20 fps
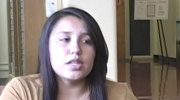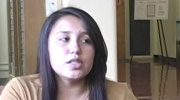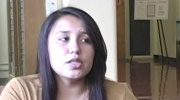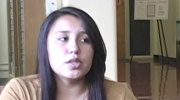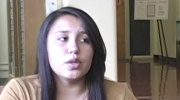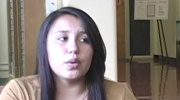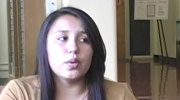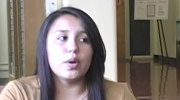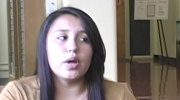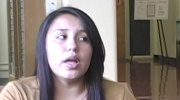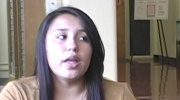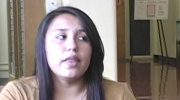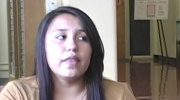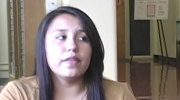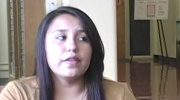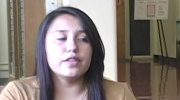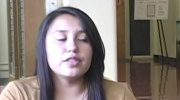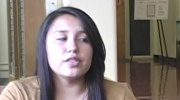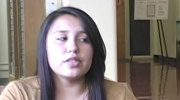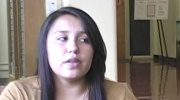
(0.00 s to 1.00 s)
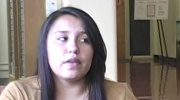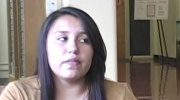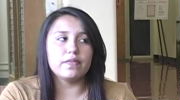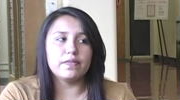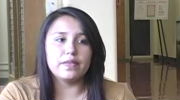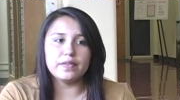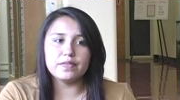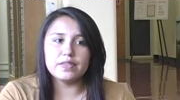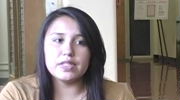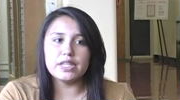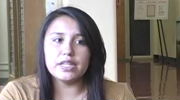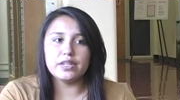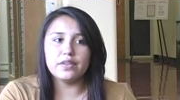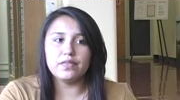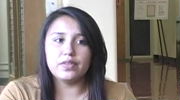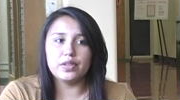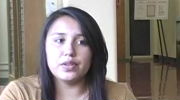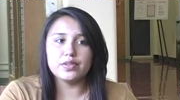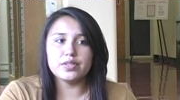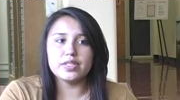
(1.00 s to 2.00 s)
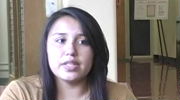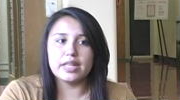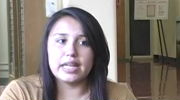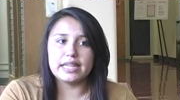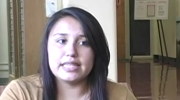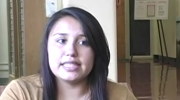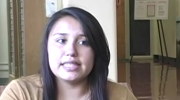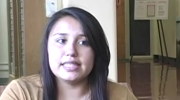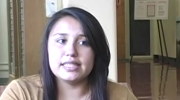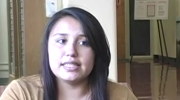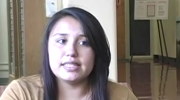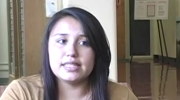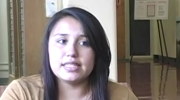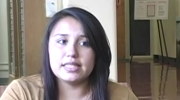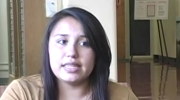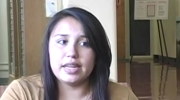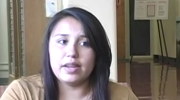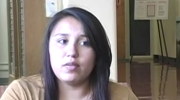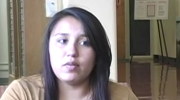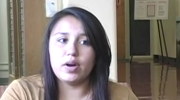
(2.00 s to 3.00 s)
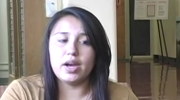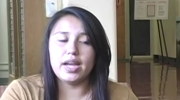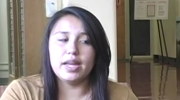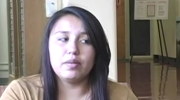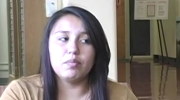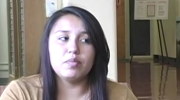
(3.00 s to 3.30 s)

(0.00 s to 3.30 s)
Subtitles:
So there's 15 of you selected statewide.